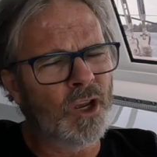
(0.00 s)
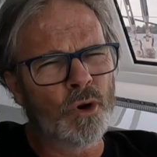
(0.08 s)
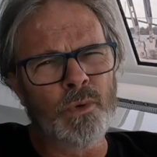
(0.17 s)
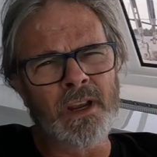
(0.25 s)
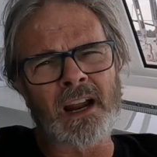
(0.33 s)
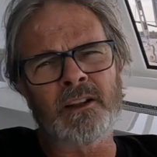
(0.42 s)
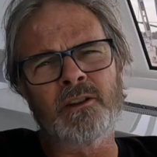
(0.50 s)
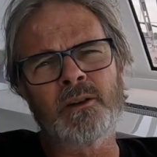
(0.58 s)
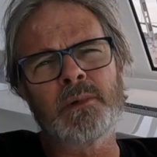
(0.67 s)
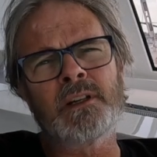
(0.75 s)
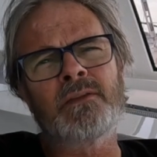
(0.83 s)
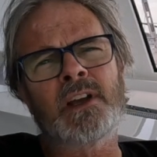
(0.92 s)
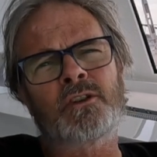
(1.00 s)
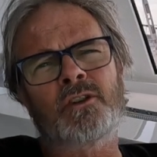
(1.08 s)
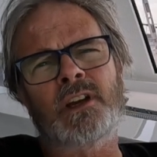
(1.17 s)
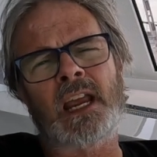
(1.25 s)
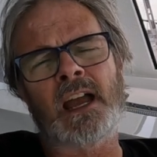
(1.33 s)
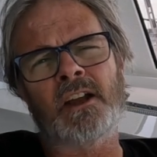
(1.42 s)
We got a little bit of
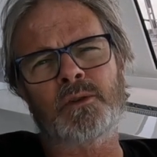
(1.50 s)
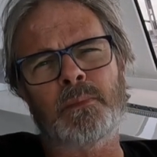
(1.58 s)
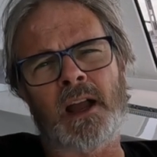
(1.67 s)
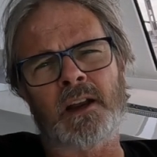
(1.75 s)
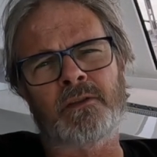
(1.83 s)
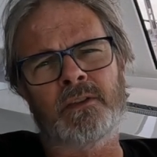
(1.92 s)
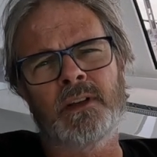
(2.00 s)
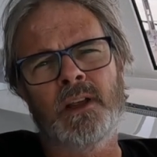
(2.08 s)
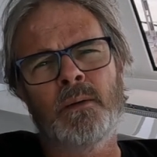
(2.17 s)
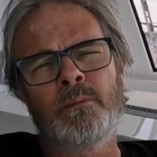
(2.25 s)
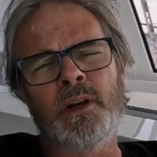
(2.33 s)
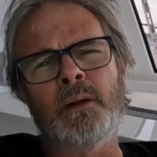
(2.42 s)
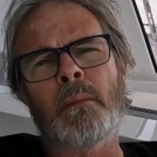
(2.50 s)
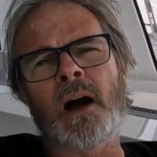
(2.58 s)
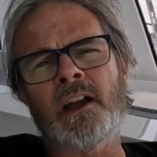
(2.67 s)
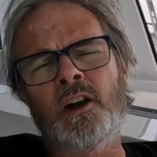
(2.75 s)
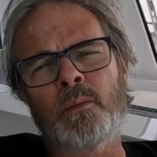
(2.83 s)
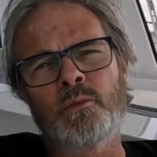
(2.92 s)
extra cash back, but in
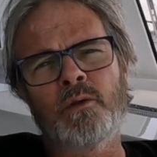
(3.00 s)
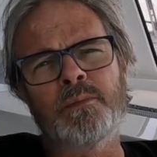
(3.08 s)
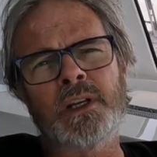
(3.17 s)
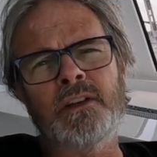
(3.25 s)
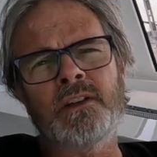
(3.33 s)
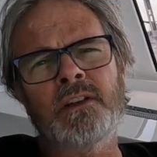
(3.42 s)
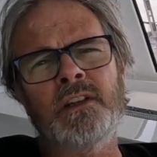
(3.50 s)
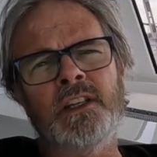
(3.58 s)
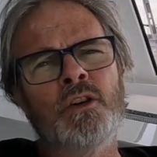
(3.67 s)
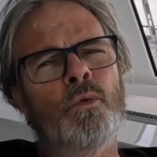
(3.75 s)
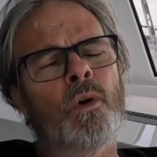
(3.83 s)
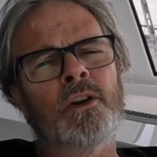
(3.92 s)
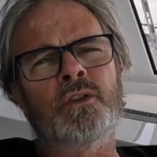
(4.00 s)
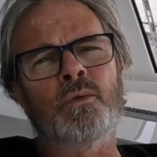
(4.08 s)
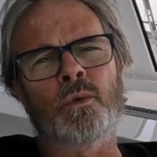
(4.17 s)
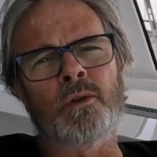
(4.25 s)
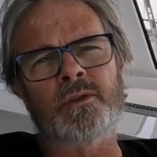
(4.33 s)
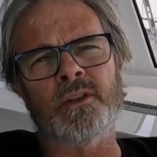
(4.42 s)
my humble opinion, it
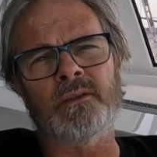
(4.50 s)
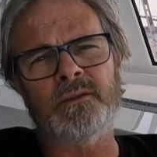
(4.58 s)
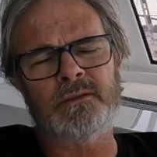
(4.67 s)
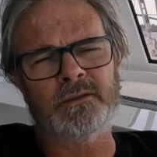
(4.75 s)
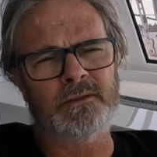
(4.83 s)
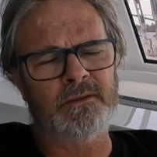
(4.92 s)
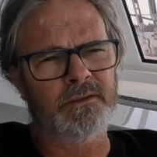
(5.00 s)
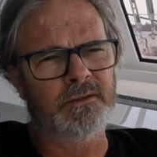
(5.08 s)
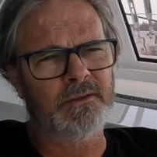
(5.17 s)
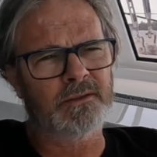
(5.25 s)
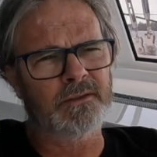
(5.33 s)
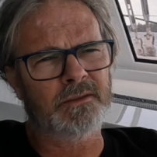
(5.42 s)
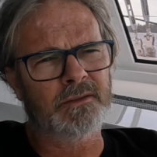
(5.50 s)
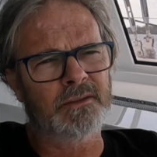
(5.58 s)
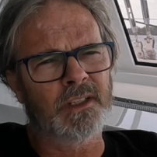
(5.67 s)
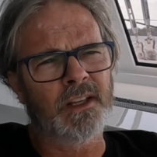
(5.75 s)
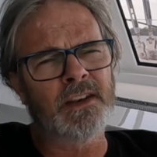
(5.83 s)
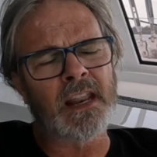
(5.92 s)
wasn't worth it.
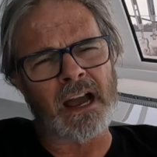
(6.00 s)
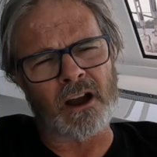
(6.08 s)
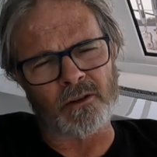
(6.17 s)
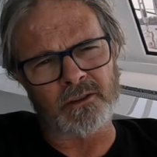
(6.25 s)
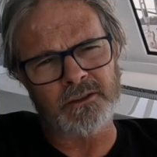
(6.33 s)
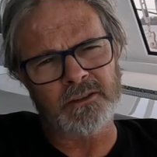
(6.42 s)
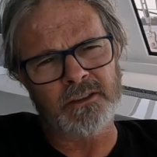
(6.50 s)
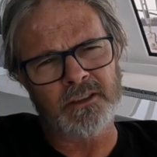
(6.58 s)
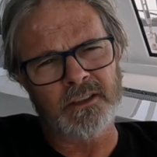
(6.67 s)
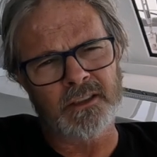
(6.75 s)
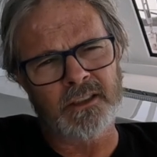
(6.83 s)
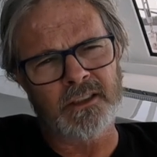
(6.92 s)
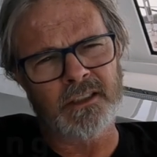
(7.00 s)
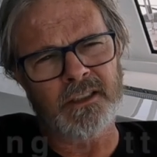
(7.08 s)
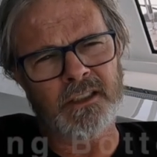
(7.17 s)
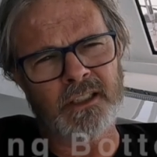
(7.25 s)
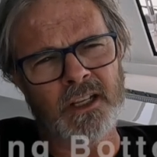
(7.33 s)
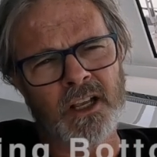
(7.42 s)
Now,
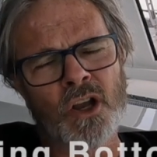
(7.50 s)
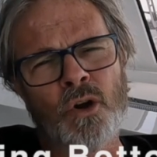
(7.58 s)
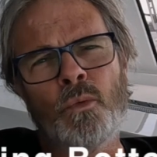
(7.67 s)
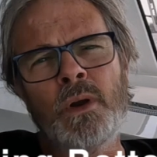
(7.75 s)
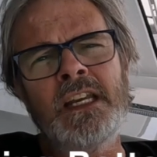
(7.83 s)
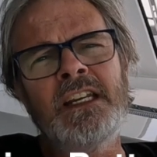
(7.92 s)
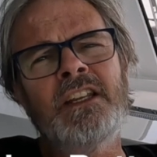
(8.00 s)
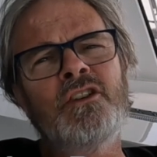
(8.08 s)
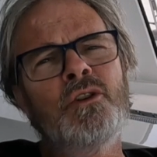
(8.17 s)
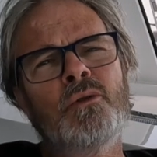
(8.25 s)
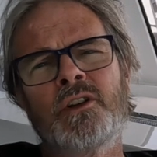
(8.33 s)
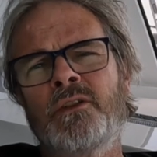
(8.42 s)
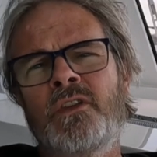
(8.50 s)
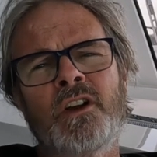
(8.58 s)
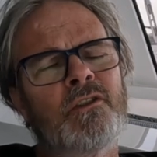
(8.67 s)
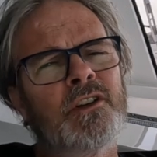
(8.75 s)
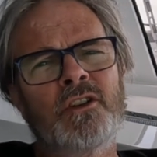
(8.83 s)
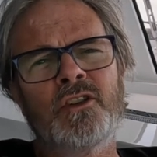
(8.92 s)
we didn't do a
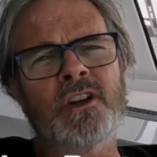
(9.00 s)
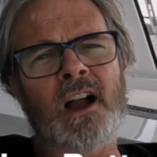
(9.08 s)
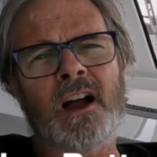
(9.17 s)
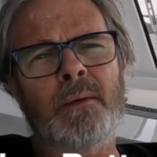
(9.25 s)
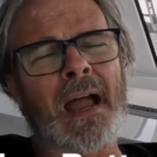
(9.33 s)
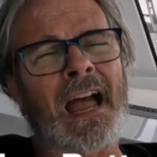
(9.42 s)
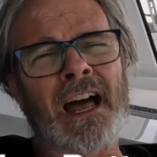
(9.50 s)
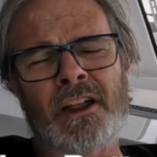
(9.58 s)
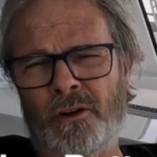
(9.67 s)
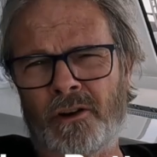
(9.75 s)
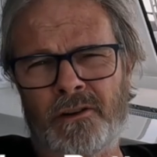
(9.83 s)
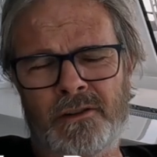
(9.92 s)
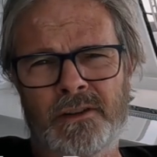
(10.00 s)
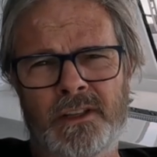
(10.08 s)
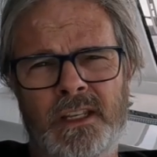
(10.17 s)
very good job at all